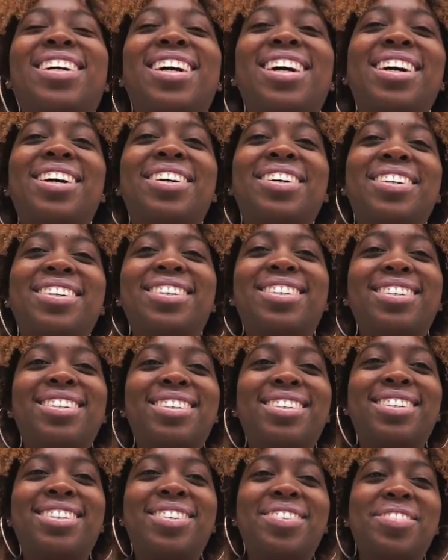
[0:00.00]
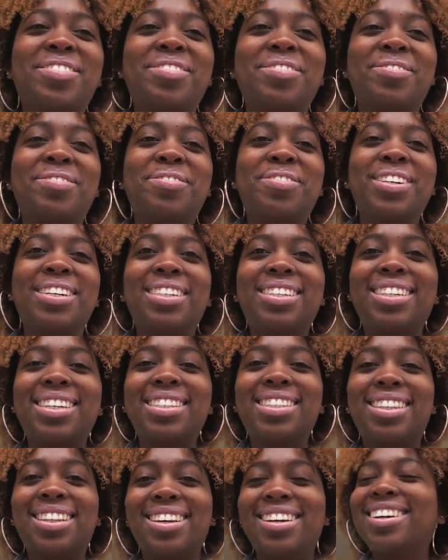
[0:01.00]
Okay. Wish
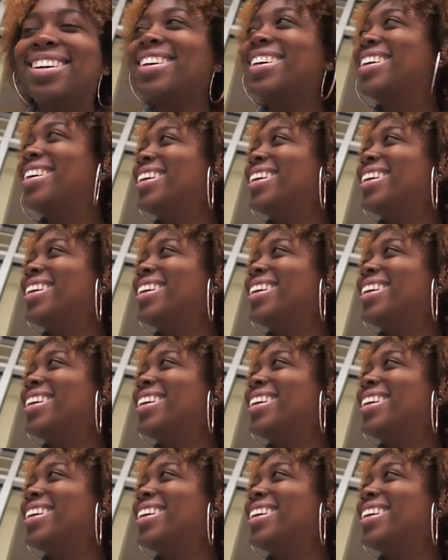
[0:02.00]
us luck.